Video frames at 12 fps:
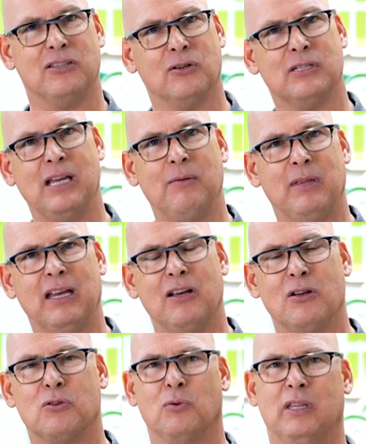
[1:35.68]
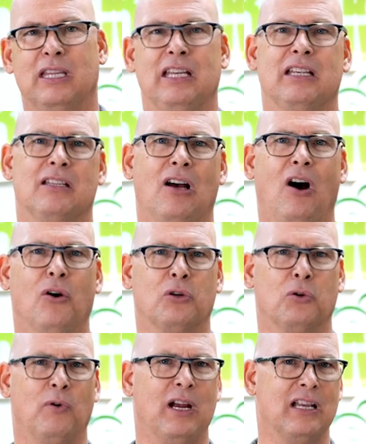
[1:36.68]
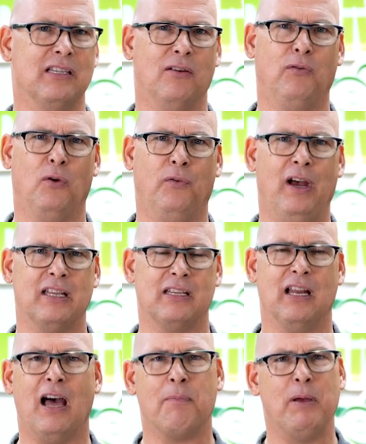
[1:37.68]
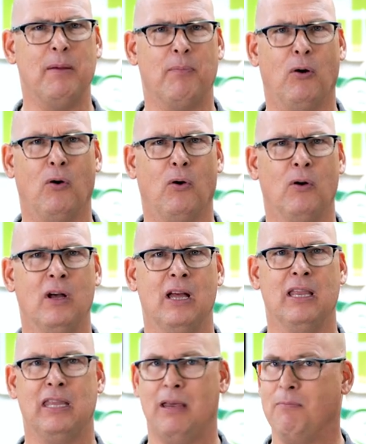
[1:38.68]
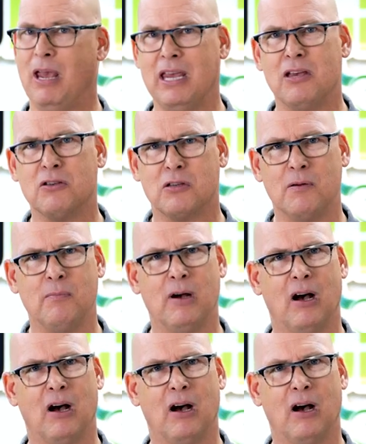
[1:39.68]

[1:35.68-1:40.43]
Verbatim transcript: so the same thing goes with these all-terrains and full fats. A lot of people, they may use them